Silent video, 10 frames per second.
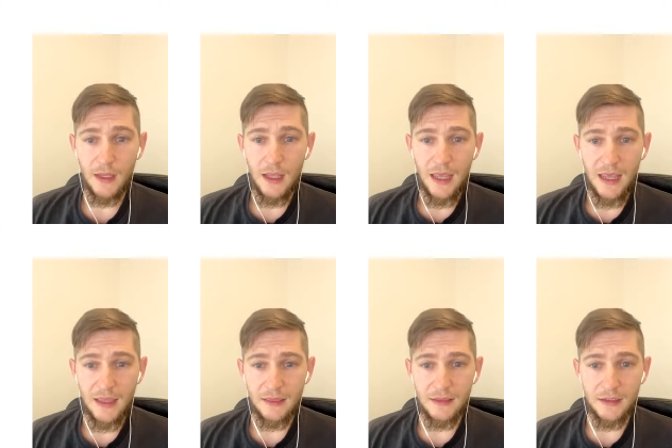
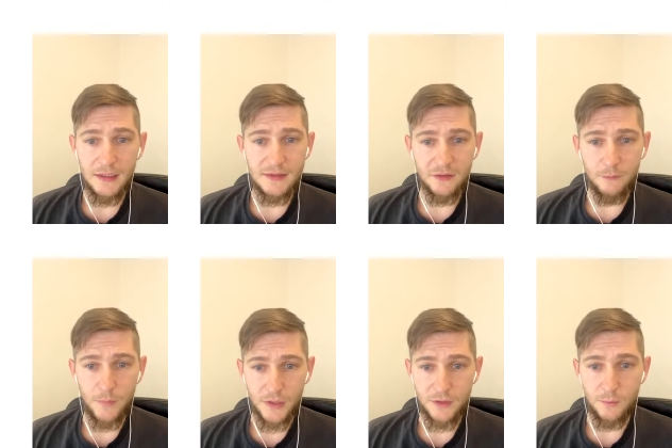And I did some
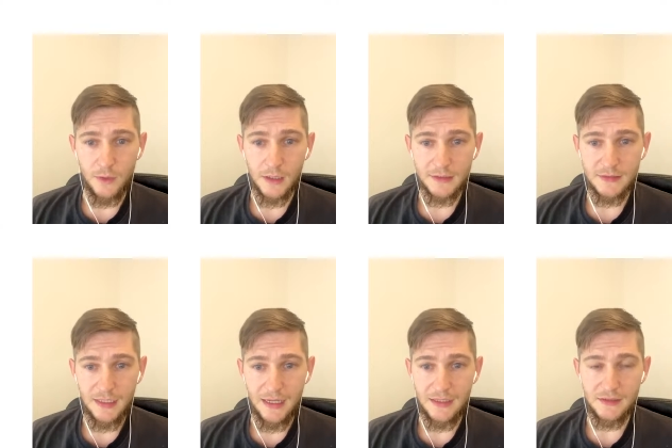benchmarks,
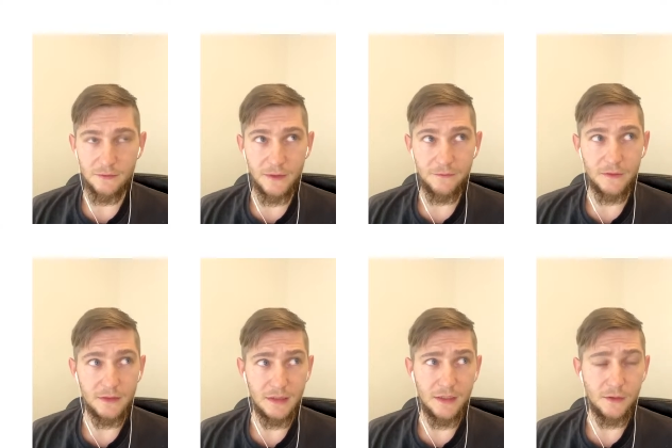and Swift
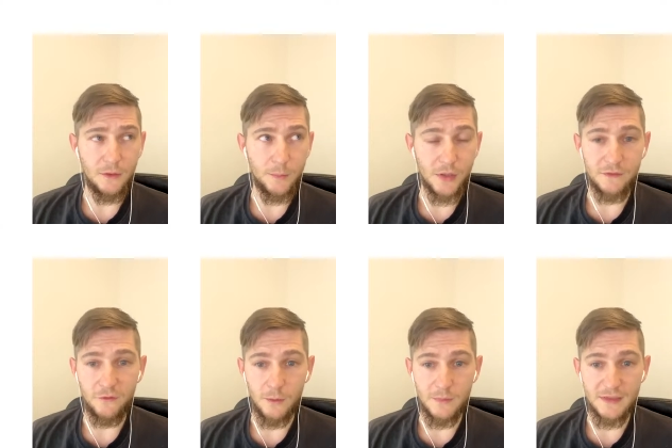Neo
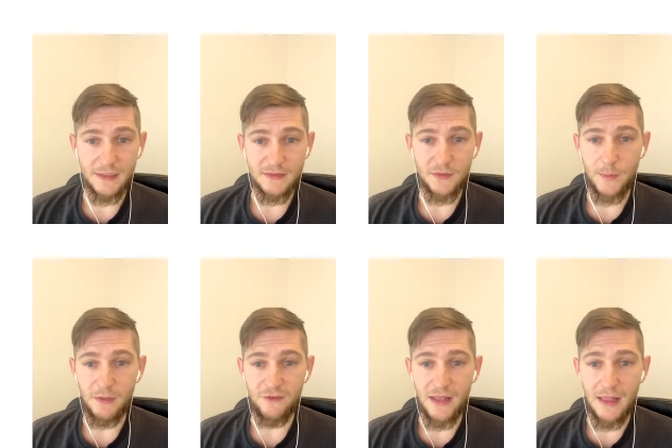performs
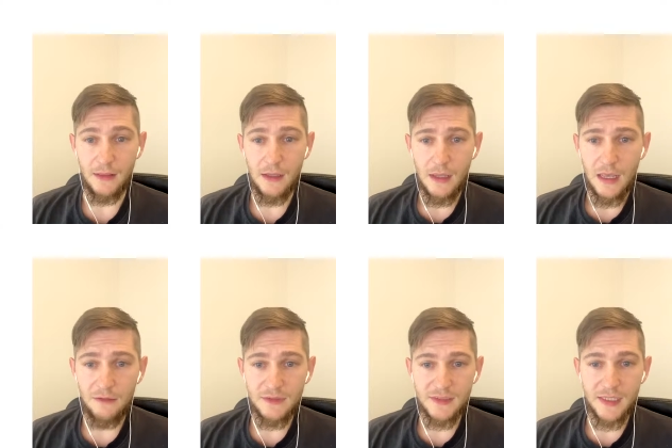extremely well. I
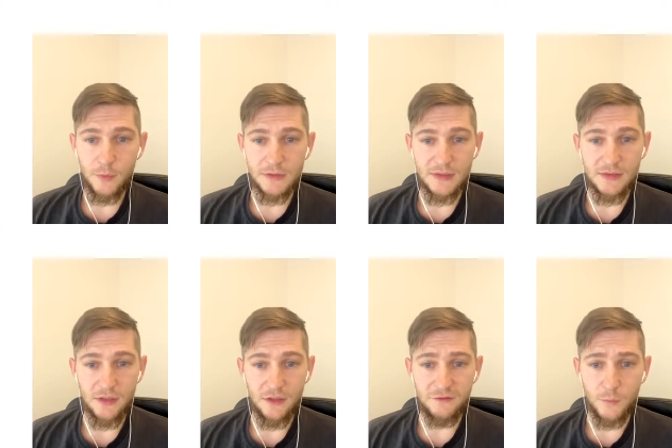was able to
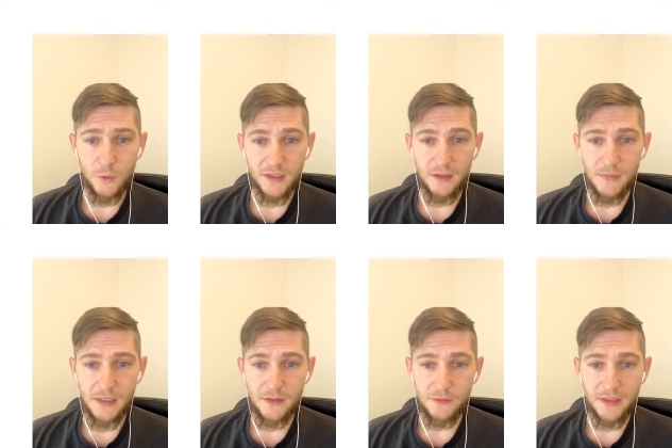serve more than 1
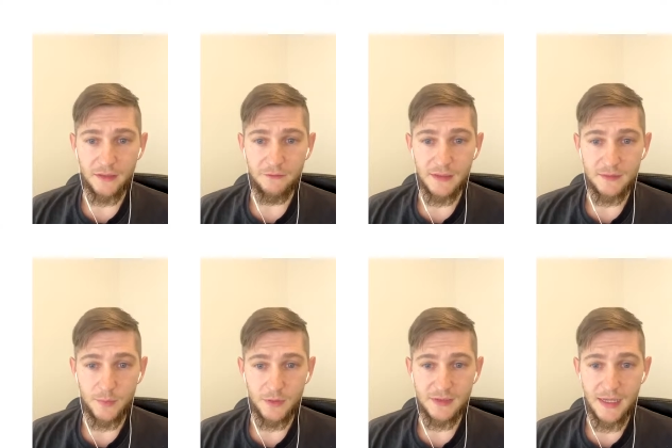million requests
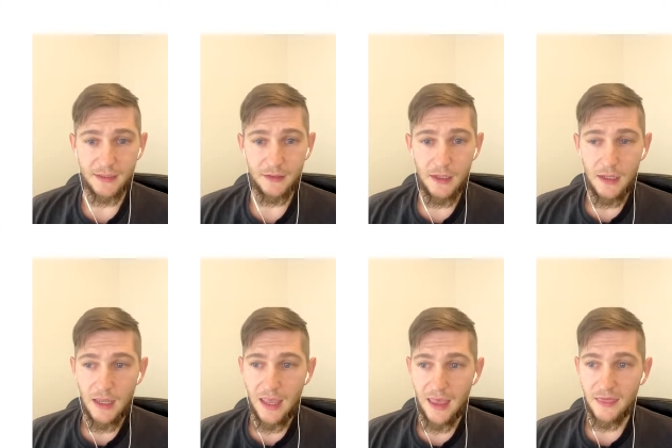per sec,
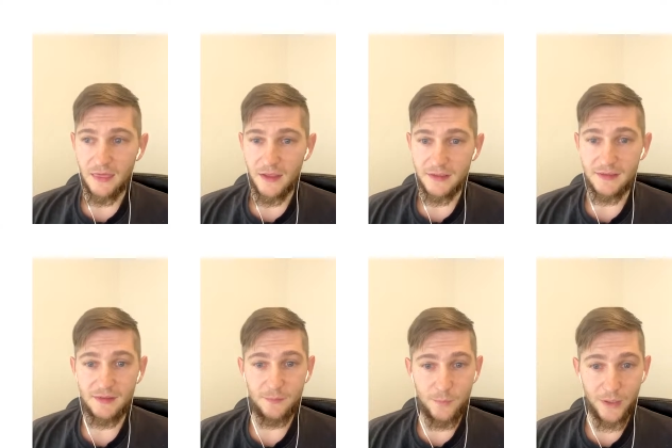and
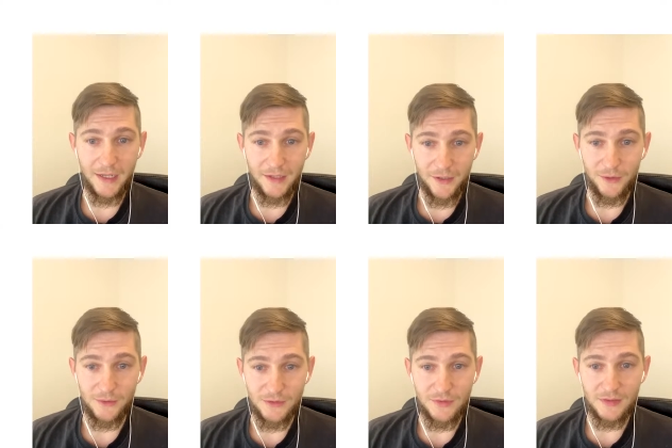that's pretty
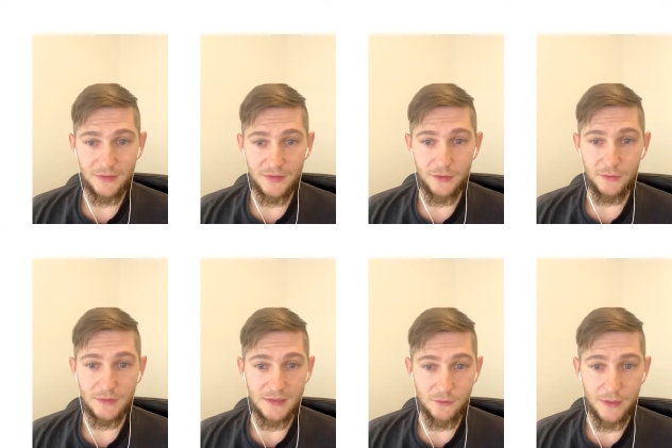huge. So
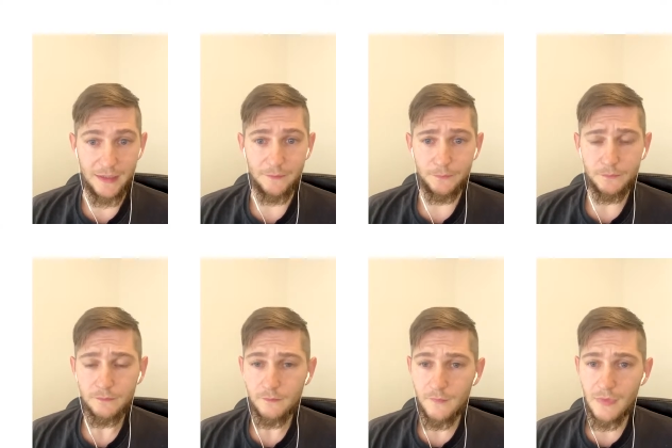that's great.
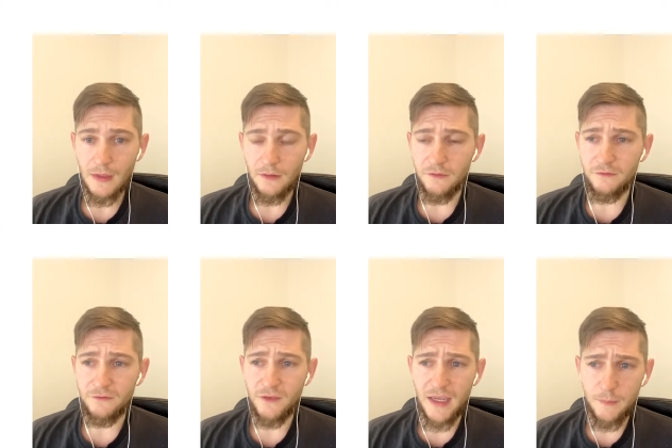
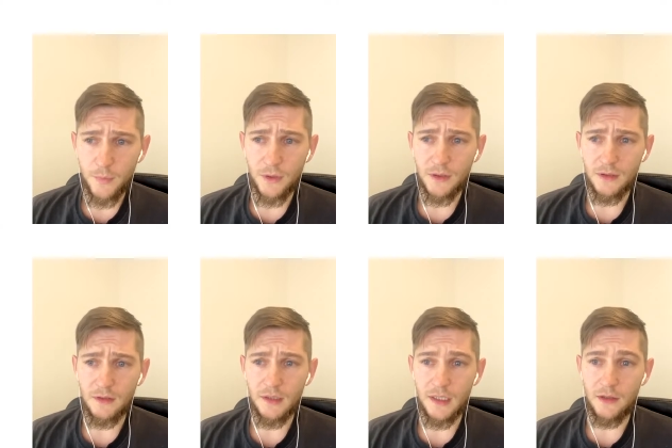
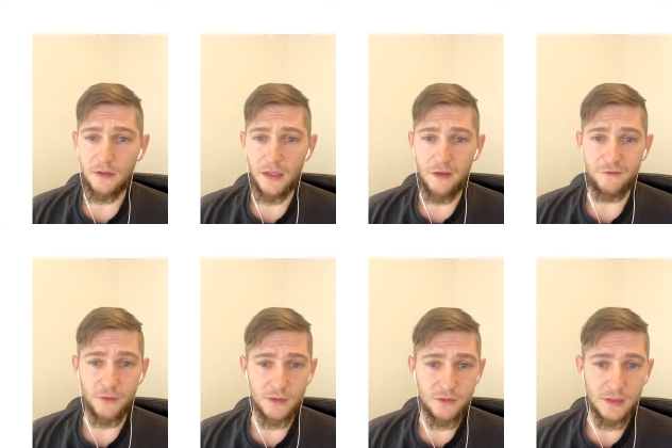Vapor,
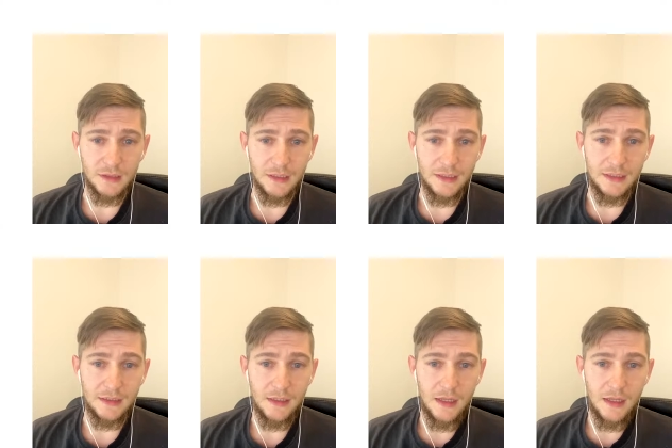unfortunately,